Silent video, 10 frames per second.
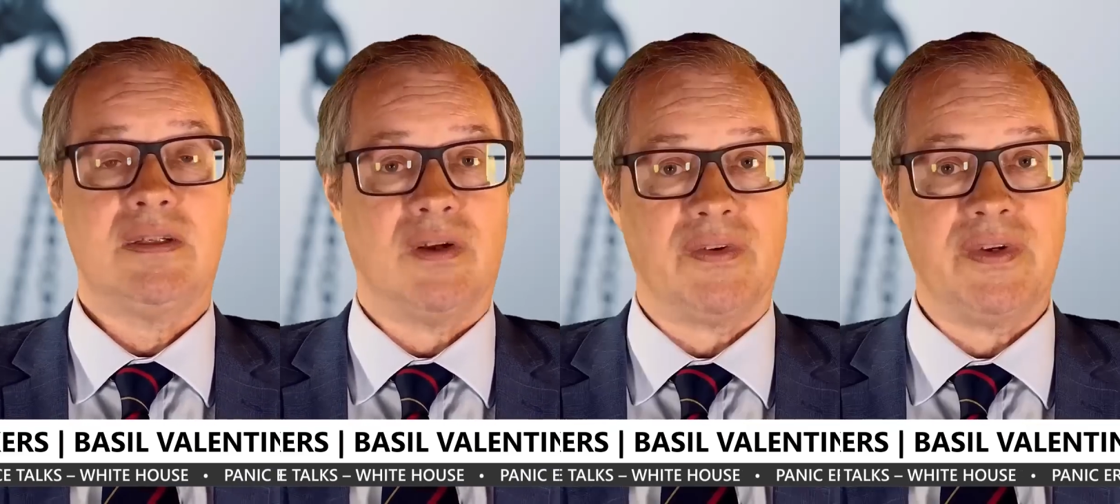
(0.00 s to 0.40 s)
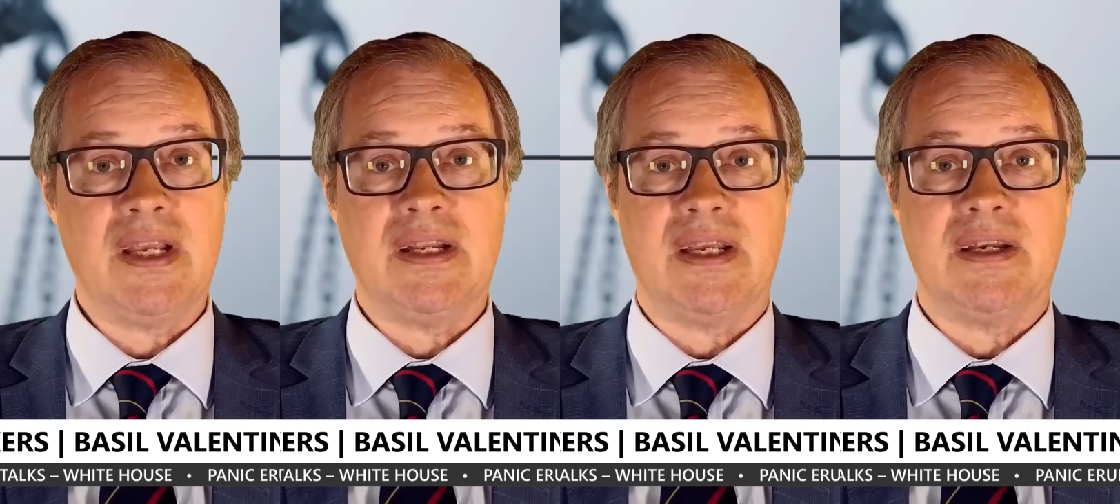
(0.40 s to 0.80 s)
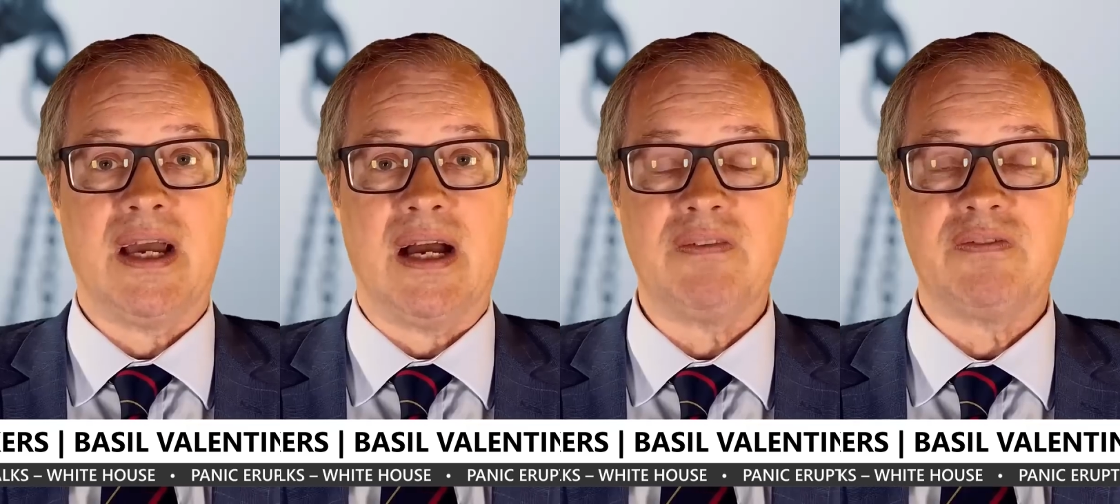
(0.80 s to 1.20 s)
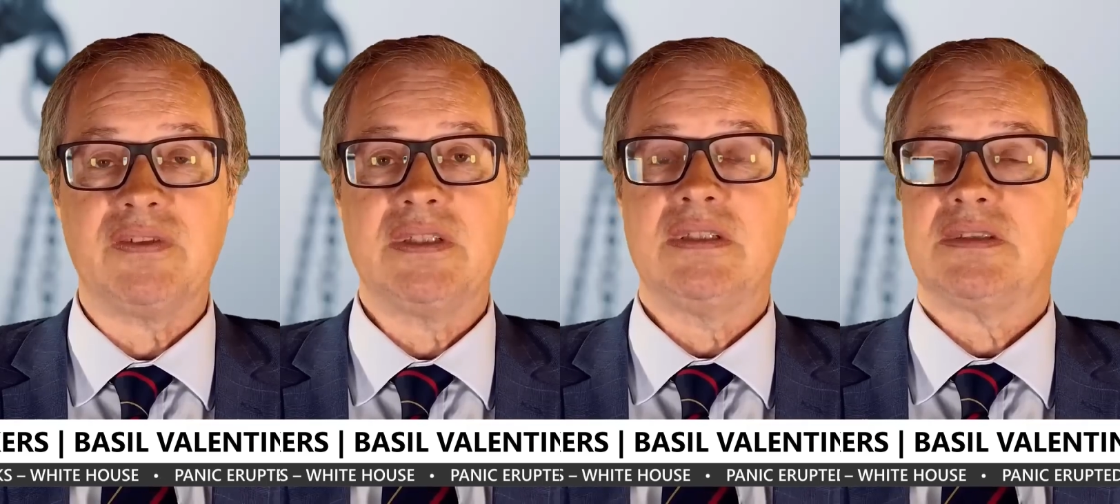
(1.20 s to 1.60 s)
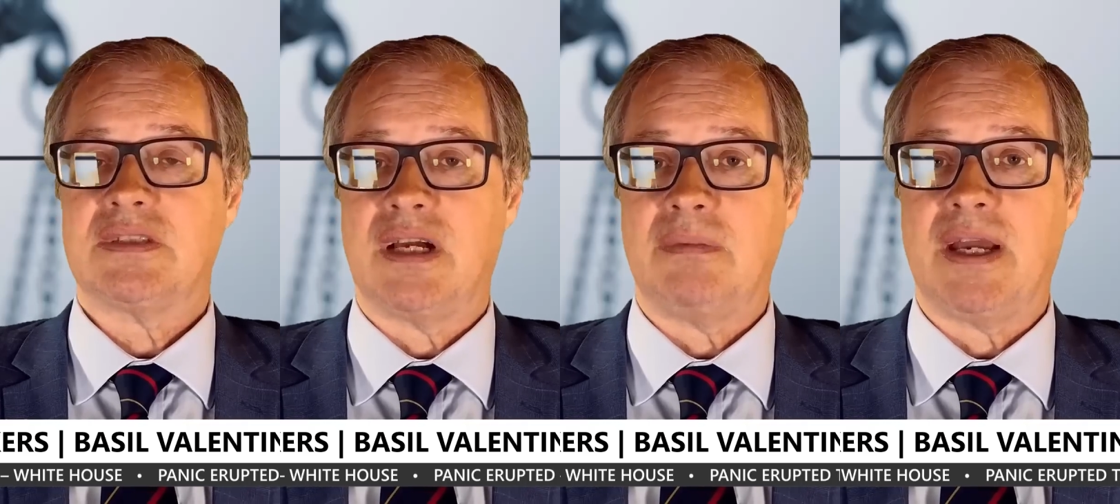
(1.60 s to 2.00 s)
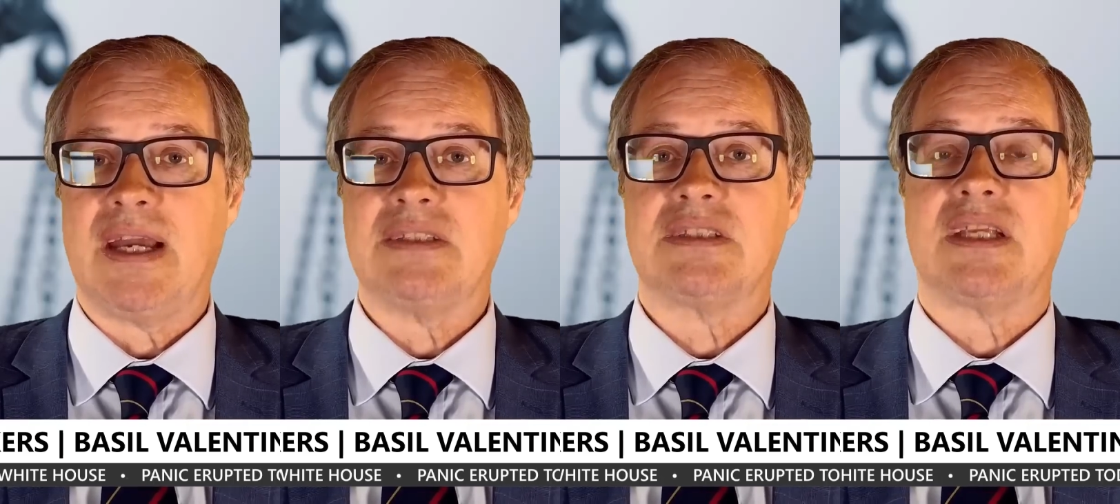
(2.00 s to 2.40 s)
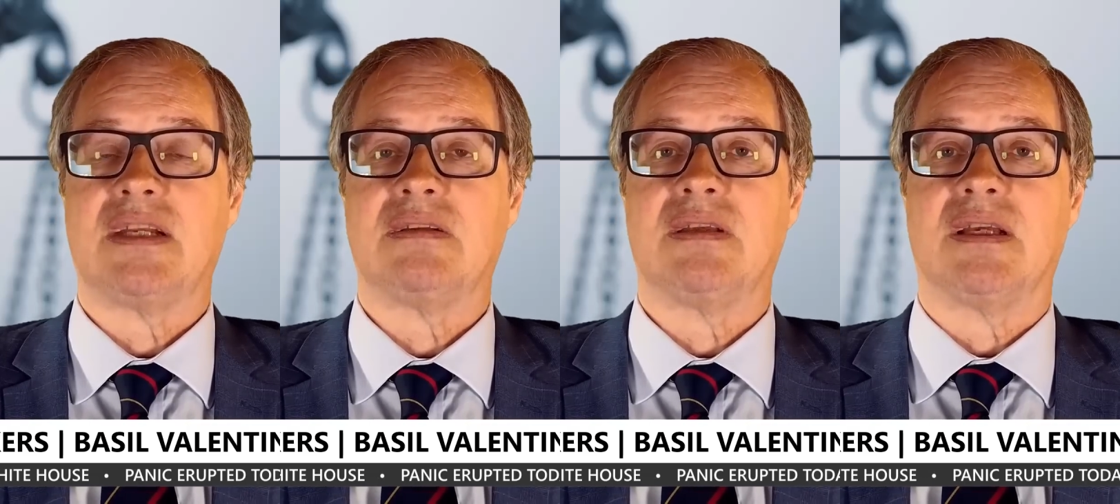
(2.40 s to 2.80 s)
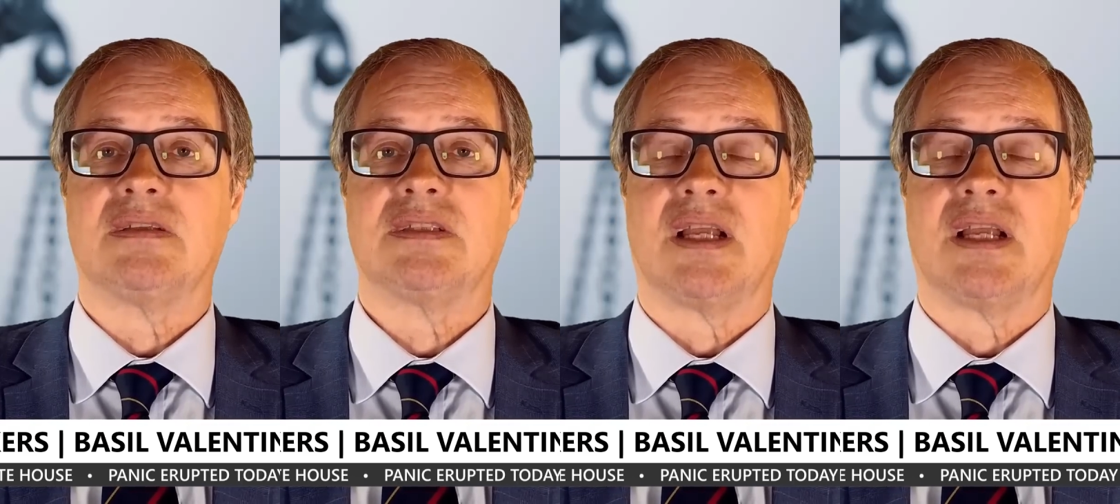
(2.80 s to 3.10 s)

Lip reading: Not nearly enough. Starmer has said that